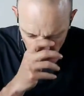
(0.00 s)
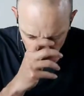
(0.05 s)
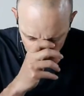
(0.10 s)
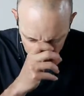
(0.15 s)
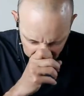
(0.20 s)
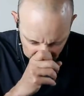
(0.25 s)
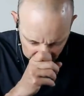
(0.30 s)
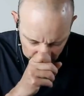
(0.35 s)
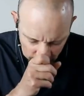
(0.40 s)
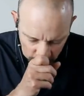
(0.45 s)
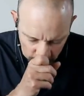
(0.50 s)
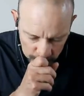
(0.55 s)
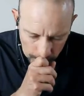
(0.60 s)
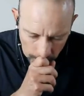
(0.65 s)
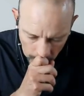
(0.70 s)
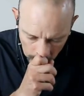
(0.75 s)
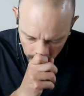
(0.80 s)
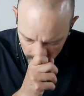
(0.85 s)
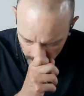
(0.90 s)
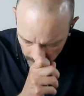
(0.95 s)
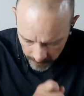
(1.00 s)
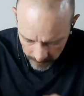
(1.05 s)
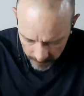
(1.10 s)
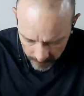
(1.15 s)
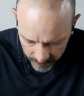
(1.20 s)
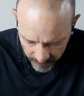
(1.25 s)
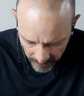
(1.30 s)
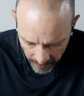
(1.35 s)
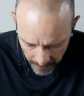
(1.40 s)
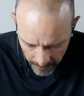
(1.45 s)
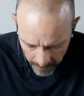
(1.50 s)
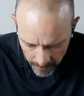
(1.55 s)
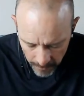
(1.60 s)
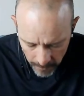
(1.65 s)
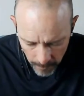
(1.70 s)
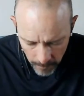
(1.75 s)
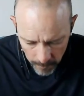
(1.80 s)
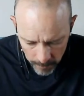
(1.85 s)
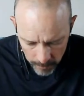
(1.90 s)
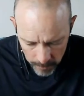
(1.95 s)
think the first part is that,
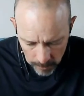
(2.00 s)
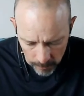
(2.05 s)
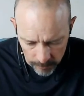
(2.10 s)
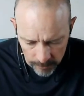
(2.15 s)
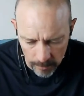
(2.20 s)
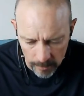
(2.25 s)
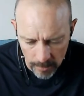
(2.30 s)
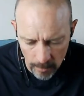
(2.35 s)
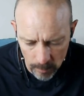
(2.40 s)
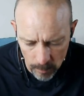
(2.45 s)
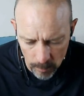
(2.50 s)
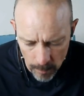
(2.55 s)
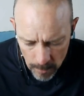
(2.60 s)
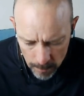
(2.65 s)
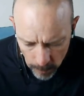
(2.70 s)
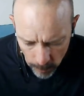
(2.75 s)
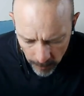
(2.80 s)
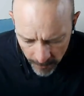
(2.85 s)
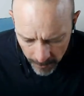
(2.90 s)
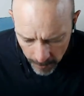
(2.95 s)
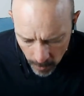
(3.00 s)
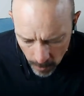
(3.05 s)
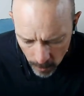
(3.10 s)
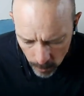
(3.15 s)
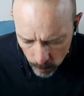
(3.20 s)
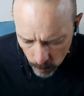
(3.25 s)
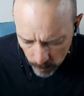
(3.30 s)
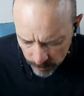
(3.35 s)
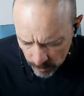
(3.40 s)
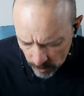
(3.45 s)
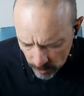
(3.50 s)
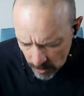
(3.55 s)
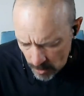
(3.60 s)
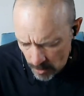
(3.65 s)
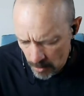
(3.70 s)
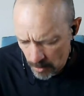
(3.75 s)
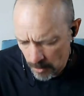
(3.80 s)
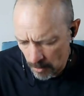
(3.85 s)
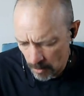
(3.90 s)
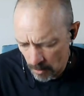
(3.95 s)
sometimes people think hardware
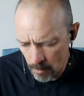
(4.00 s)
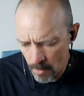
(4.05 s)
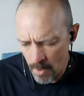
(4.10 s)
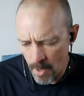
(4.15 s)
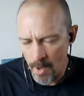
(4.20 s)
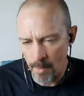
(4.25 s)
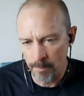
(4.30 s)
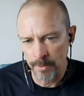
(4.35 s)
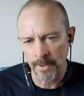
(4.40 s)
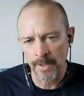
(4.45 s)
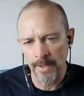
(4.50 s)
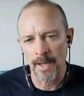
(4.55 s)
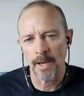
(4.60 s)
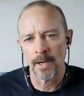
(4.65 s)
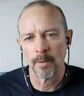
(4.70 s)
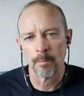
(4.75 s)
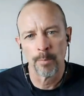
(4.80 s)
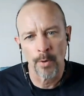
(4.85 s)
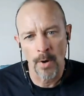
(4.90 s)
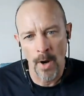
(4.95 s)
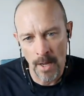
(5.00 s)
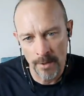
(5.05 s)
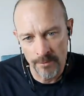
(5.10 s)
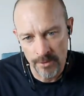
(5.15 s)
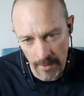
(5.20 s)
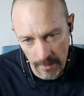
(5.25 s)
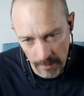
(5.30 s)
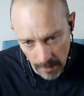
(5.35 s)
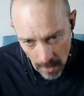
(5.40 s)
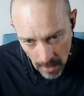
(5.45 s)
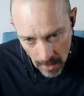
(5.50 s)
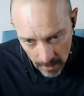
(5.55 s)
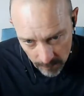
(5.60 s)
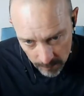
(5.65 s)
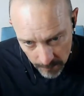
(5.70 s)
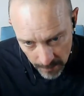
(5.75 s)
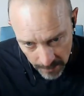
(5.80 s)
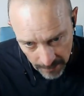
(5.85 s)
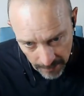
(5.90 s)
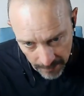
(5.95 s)
security, complicated project, a lot
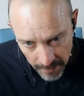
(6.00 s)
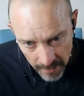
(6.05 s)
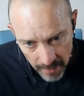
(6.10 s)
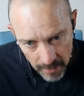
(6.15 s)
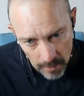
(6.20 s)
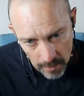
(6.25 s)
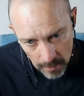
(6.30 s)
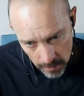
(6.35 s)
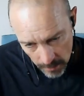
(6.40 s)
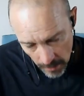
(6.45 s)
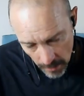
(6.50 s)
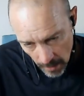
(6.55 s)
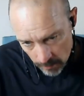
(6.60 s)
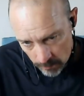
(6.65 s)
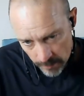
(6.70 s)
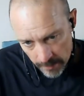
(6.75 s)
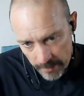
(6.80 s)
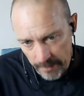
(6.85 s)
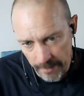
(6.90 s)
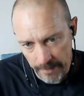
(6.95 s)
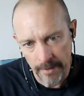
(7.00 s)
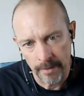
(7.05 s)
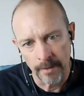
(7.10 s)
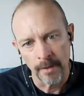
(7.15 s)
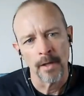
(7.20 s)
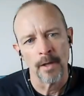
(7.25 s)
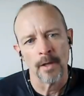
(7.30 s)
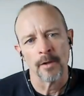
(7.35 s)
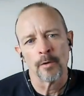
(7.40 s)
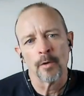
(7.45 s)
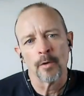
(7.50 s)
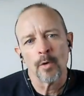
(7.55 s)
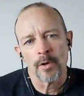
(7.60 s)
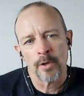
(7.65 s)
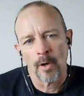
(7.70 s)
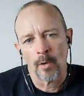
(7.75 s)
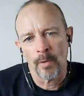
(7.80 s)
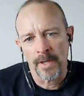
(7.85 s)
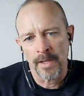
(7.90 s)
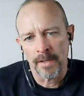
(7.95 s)
of money. Not really.
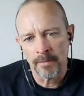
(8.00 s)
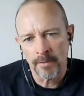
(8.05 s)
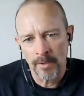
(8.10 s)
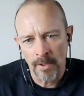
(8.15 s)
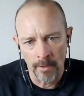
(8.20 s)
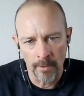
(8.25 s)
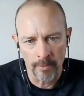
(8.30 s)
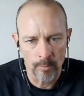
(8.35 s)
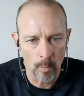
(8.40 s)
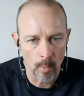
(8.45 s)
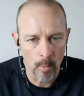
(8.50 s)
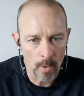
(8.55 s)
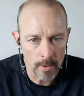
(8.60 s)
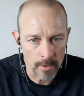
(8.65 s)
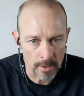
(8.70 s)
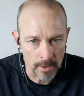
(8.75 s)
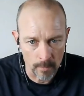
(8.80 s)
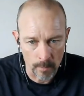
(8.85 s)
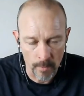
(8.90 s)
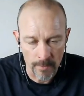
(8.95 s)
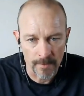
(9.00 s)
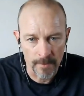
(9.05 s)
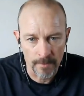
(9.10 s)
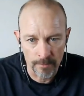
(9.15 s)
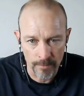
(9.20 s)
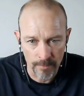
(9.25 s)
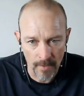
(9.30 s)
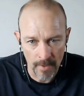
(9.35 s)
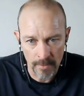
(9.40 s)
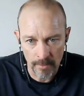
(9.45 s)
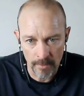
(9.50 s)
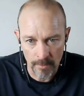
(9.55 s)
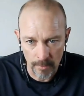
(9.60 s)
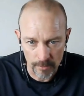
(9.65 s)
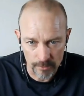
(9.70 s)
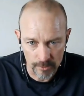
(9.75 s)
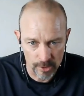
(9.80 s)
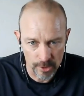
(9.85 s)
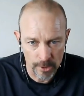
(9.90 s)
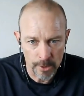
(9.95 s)
Intel is working with these
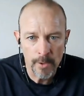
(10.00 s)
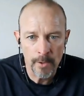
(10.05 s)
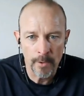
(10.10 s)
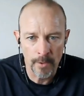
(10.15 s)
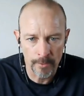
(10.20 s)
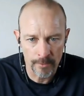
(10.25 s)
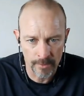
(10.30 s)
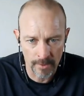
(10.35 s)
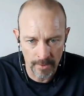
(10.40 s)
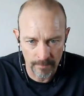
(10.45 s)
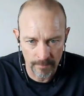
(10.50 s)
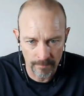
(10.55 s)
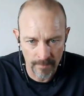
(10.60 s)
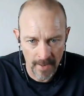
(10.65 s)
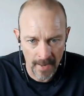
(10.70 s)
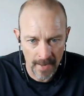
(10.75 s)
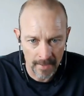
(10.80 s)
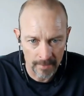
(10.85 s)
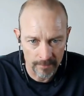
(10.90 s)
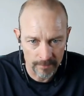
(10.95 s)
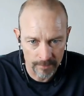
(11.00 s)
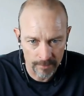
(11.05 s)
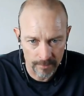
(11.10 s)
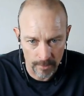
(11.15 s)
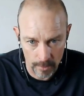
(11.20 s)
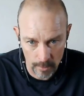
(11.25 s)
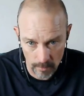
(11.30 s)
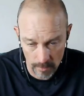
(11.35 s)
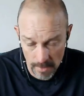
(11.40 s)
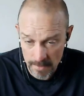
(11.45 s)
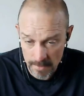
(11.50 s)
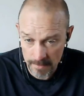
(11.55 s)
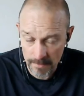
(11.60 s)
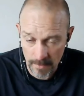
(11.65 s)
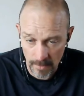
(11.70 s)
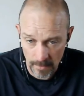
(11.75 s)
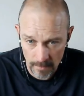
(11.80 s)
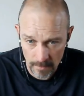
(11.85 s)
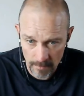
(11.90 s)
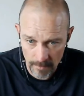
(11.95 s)
vendors years in advance to create
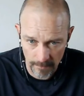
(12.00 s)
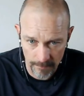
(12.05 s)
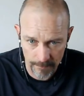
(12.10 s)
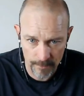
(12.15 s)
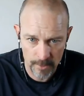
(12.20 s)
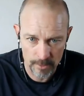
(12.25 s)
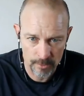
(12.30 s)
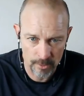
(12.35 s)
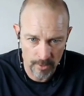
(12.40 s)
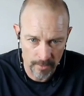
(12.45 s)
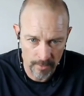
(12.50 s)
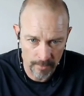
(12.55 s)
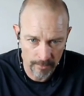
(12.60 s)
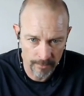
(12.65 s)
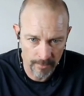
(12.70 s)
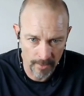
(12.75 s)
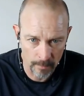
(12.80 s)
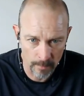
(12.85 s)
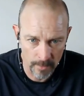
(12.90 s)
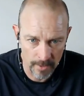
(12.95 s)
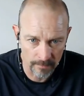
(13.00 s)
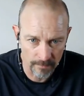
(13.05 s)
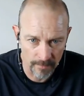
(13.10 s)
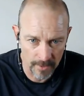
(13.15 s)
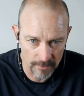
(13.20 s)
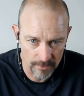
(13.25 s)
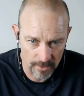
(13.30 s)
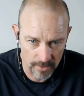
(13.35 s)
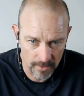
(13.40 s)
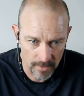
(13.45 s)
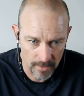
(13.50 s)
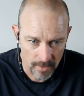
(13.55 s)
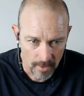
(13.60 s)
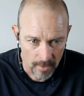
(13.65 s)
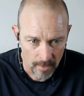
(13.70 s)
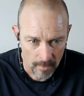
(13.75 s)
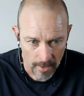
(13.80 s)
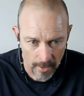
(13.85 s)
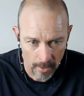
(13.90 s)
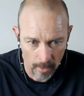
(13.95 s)
the features that we envision,
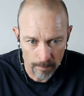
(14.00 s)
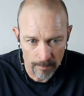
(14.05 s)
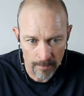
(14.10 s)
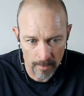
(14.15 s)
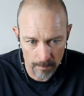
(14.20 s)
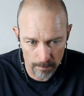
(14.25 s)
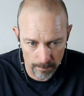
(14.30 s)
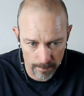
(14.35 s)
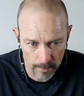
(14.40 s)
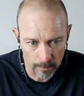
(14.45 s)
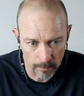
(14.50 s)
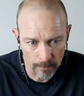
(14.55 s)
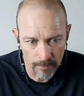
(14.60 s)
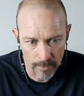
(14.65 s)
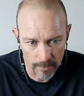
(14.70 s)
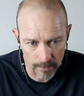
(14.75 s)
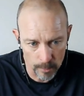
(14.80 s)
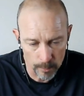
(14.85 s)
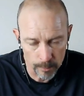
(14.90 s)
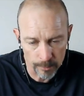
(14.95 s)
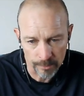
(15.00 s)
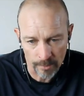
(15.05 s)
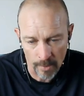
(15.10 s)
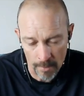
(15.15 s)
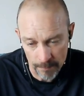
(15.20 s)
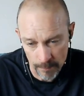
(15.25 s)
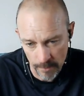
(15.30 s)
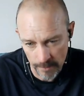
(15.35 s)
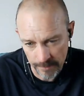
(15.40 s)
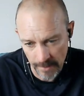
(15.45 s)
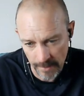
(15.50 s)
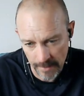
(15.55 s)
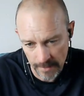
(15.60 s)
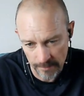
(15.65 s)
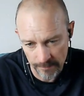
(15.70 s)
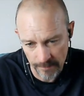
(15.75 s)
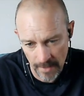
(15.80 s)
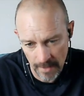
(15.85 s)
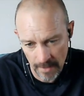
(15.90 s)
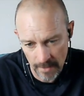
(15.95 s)
help them build the new software to take
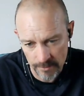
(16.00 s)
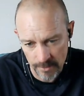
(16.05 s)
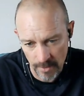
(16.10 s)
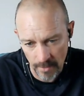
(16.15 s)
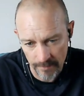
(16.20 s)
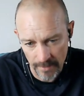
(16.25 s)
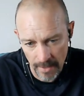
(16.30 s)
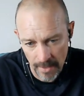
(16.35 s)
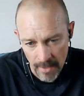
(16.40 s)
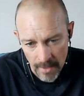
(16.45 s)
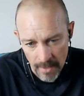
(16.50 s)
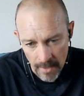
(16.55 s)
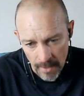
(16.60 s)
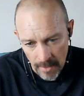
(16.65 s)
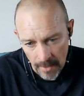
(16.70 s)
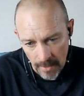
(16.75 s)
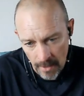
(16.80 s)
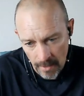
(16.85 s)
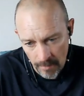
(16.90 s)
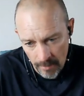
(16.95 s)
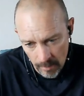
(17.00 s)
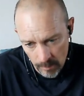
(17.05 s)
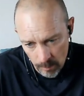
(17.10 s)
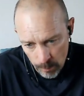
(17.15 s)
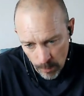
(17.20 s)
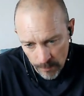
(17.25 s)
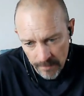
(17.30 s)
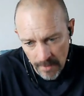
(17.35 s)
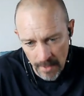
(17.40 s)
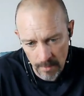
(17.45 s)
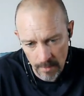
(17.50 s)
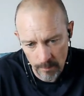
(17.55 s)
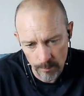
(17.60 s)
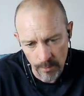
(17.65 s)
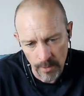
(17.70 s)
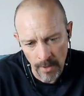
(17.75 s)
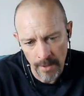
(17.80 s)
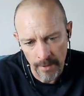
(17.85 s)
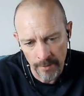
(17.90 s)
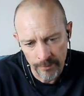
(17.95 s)
advantage of it, and then put that in
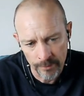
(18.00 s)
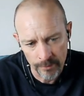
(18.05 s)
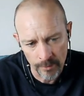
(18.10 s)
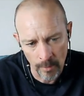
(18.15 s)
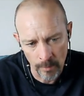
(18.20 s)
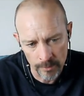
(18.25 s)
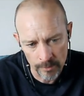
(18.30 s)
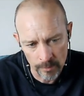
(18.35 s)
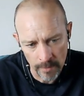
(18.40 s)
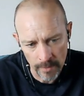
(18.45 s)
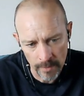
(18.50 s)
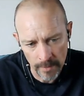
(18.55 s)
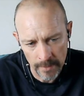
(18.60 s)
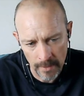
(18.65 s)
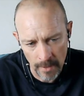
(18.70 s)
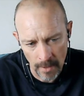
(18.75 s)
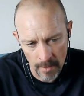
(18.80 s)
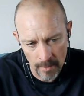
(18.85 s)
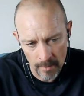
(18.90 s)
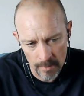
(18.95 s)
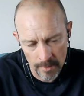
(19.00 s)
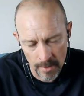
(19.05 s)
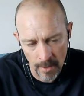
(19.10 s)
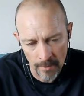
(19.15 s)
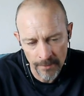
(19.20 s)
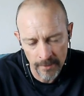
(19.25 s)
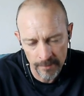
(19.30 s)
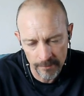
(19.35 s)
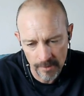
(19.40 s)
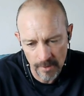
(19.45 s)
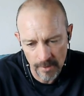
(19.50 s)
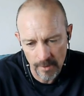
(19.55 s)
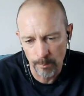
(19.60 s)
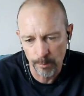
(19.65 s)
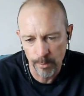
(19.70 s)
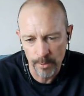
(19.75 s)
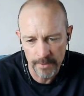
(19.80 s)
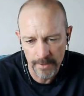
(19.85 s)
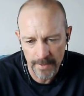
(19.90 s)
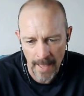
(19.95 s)
place. So it's really, nothing's
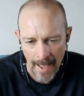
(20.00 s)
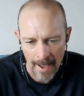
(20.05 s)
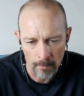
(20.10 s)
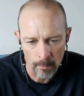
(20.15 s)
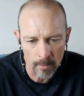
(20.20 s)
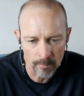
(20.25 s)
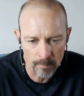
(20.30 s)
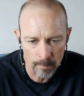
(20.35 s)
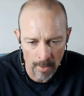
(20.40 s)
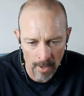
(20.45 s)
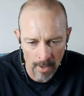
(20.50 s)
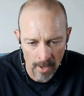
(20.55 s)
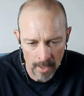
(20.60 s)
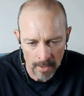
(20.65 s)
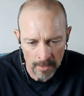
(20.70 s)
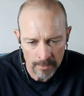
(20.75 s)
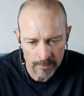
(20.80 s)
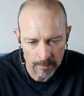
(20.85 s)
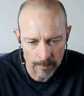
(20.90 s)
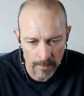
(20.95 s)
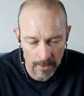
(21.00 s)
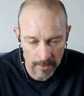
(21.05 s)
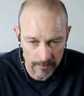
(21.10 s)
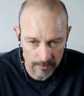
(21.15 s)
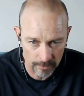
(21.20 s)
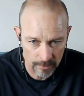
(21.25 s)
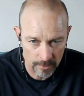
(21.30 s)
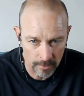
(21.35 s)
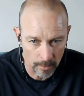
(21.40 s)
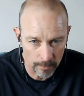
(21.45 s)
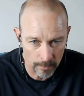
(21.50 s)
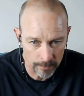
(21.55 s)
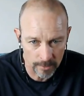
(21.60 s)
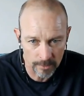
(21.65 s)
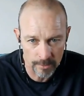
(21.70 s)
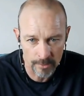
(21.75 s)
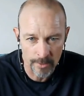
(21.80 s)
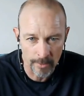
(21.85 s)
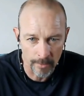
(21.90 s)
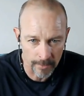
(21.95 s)
completely out of box, but it's as close
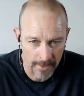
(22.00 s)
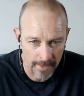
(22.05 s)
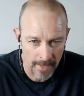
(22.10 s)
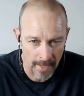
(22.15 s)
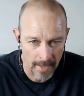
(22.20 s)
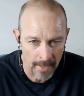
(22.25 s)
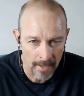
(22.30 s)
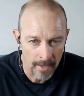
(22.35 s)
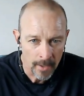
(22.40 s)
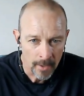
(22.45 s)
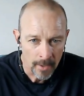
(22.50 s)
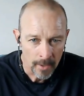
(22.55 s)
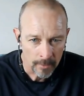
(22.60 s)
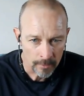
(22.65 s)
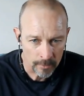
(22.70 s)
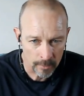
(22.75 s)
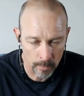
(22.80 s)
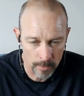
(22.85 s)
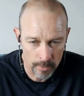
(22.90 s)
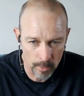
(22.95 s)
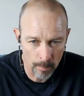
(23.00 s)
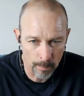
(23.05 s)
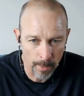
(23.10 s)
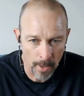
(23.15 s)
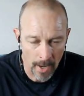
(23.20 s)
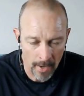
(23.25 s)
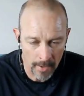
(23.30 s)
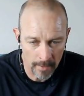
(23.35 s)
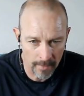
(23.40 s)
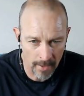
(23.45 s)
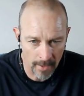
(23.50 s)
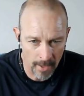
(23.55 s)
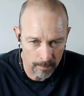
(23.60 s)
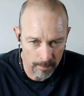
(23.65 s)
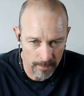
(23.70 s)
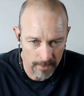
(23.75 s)
as you'll get. So when you buy that